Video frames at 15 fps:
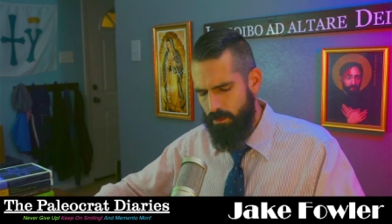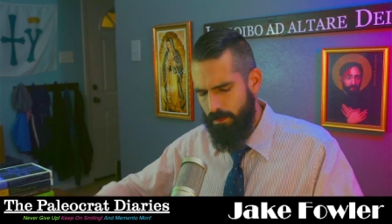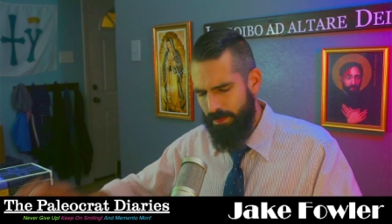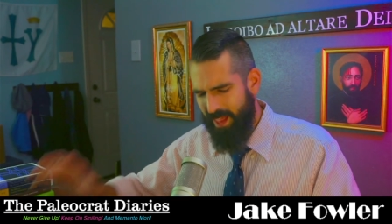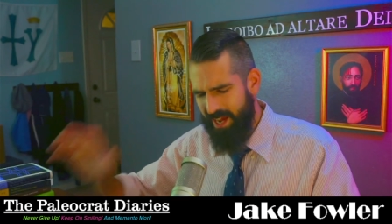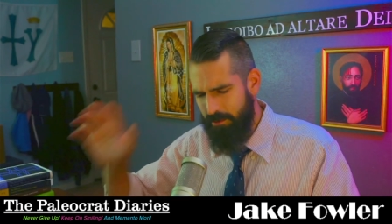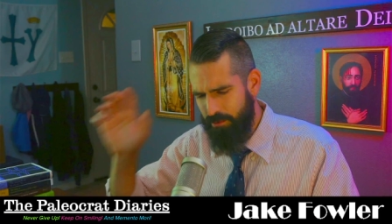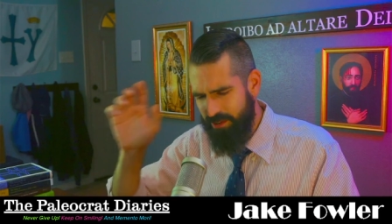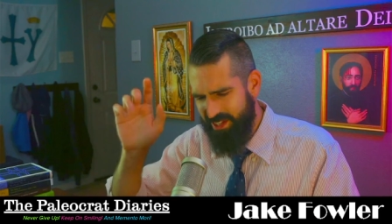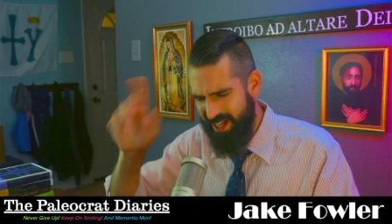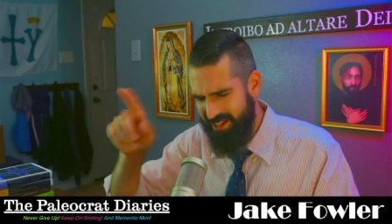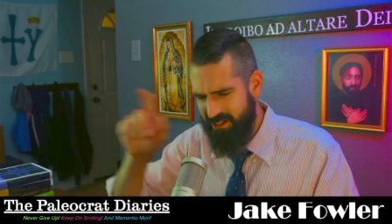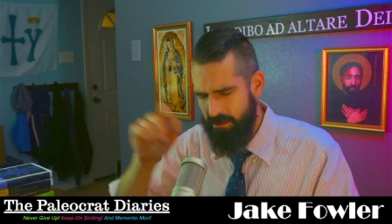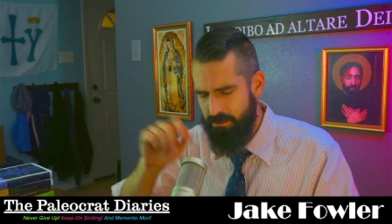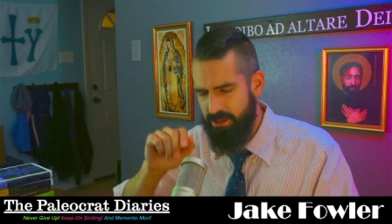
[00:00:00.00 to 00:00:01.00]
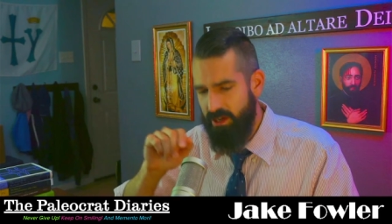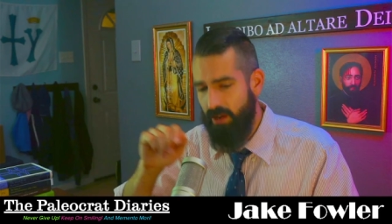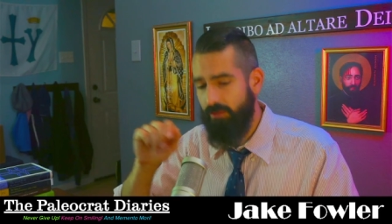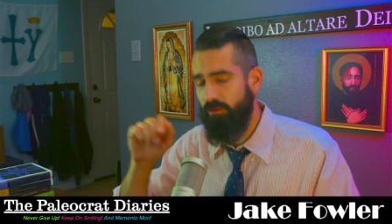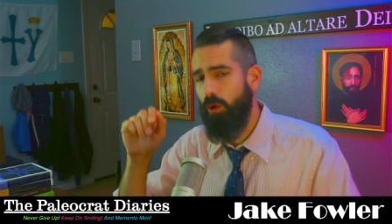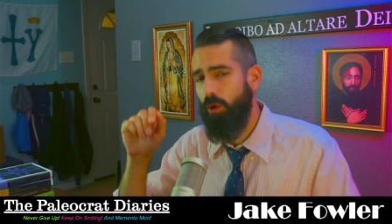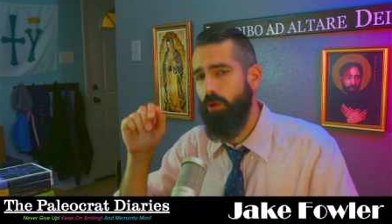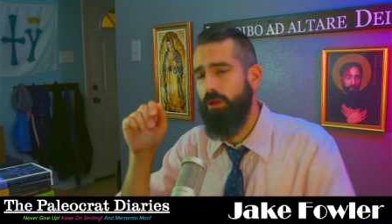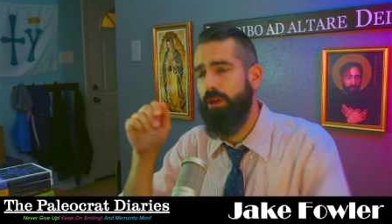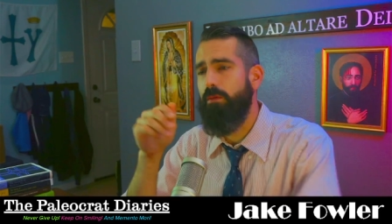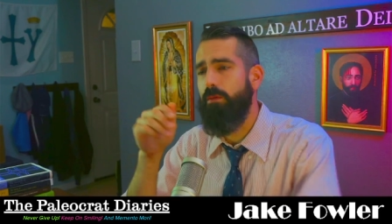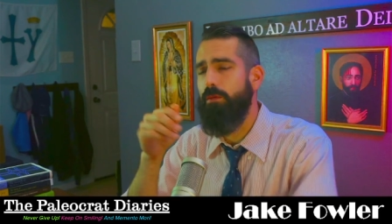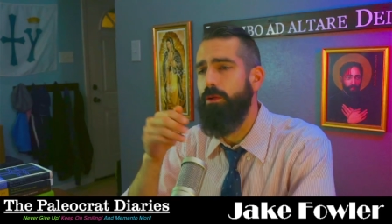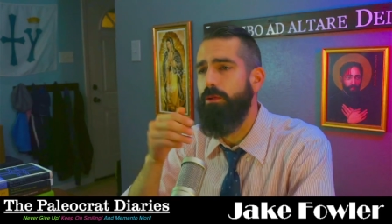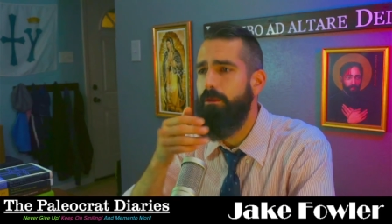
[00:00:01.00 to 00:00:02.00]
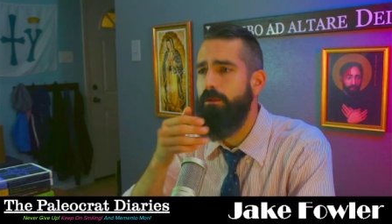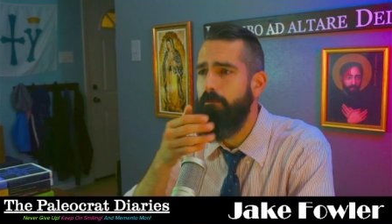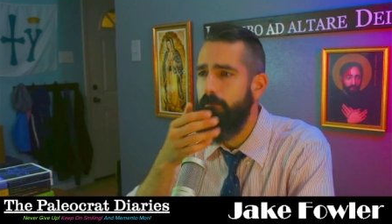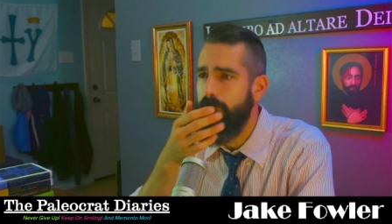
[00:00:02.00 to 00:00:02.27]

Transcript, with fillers: He presents himself for Holy Communion,